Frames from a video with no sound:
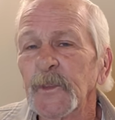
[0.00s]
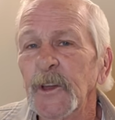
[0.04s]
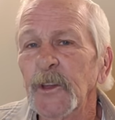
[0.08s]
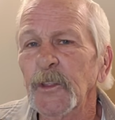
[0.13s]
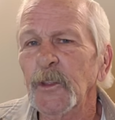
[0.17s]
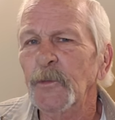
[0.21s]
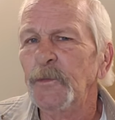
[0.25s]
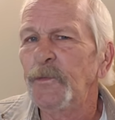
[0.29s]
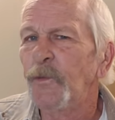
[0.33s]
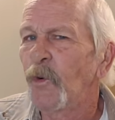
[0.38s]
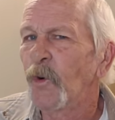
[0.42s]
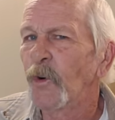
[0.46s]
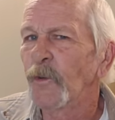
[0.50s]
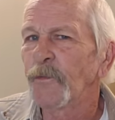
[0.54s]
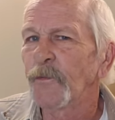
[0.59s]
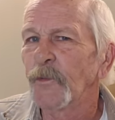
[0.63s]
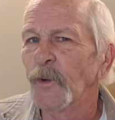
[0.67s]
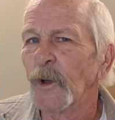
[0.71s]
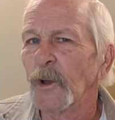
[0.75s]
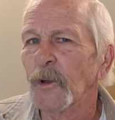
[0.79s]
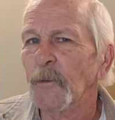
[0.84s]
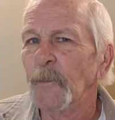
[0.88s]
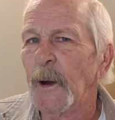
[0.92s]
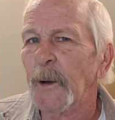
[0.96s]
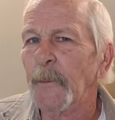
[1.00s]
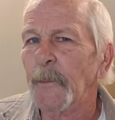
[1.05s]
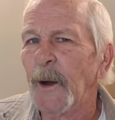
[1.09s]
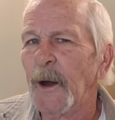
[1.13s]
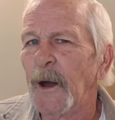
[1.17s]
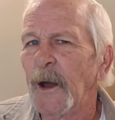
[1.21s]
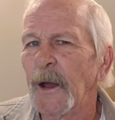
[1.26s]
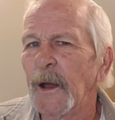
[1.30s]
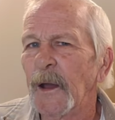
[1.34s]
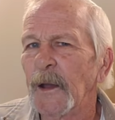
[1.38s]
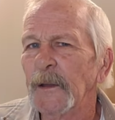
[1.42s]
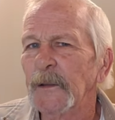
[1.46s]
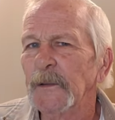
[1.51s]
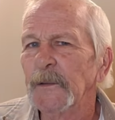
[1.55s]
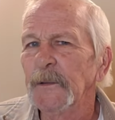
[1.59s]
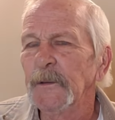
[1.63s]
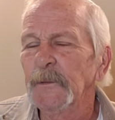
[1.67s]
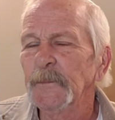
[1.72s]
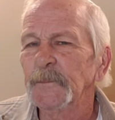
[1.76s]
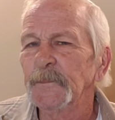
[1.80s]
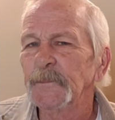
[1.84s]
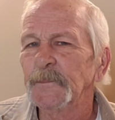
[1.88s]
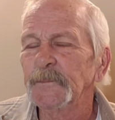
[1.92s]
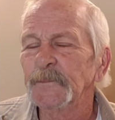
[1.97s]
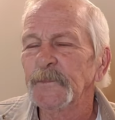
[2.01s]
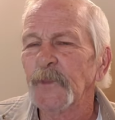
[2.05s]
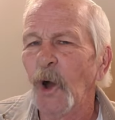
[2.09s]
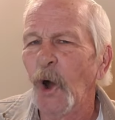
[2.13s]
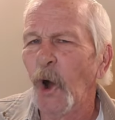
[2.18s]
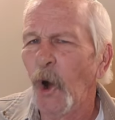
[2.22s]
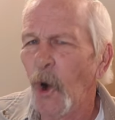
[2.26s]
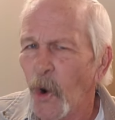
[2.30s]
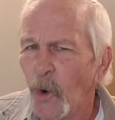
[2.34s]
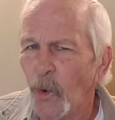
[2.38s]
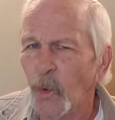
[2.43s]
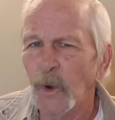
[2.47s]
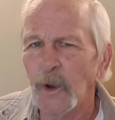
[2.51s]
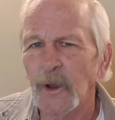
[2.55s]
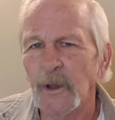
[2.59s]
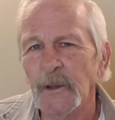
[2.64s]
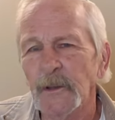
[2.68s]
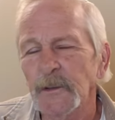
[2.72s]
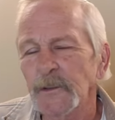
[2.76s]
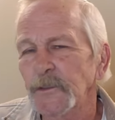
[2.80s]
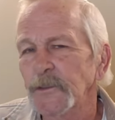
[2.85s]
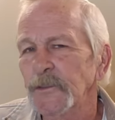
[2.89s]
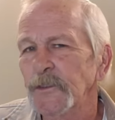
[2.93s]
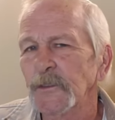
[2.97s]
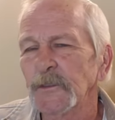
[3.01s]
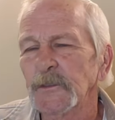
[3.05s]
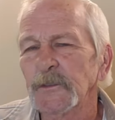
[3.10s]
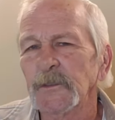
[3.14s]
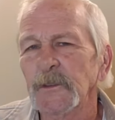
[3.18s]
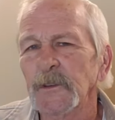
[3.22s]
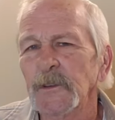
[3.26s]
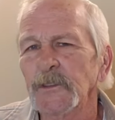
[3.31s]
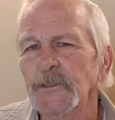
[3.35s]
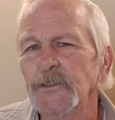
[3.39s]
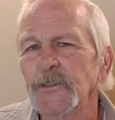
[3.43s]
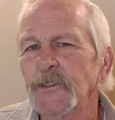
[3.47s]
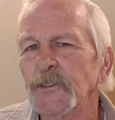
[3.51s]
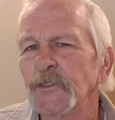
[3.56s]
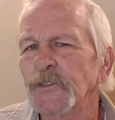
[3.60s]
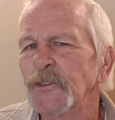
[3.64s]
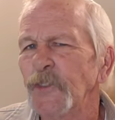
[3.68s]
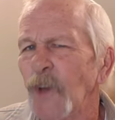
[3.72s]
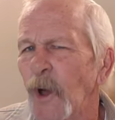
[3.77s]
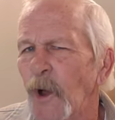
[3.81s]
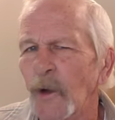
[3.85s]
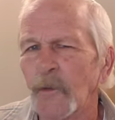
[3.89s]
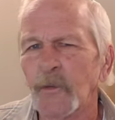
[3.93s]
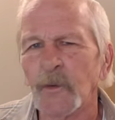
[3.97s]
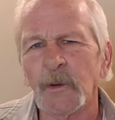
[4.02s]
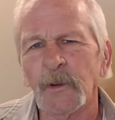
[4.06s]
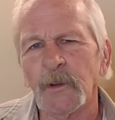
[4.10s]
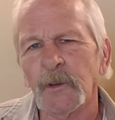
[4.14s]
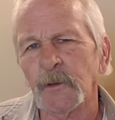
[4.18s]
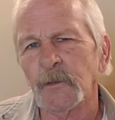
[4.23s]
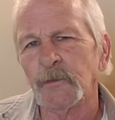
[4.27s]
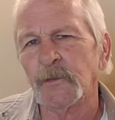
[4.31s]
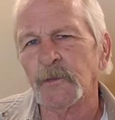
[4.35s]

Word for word: in the forefront of my mind always is the sovereignty